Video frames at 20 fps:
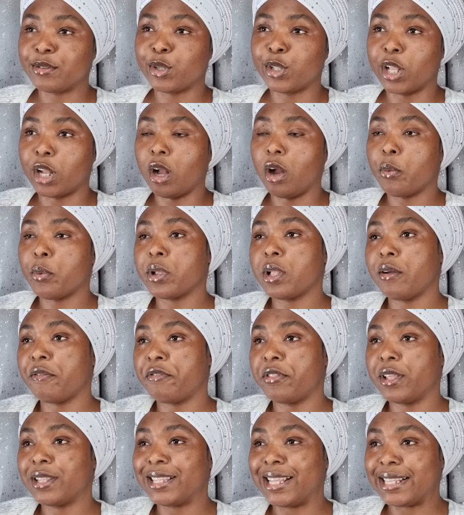So they got rid of
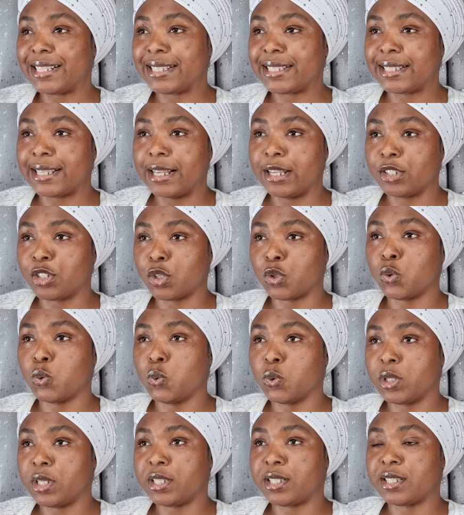the distance, the
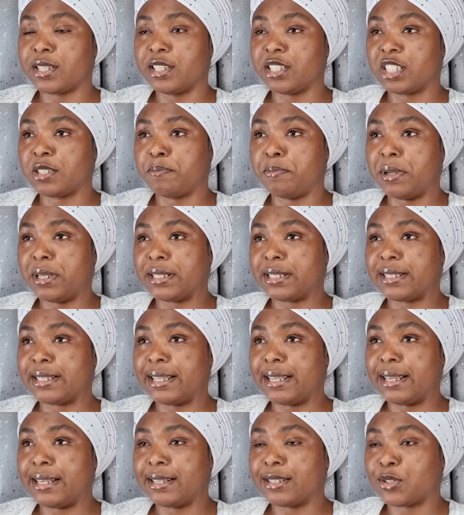2 distance
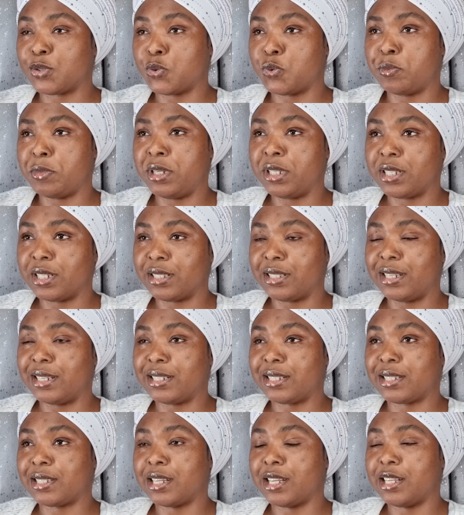business, 2 meter
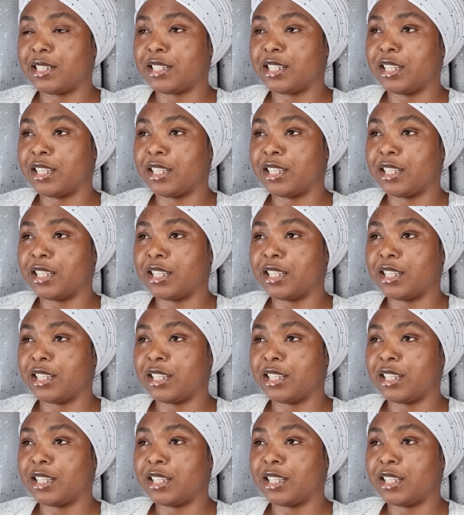distance.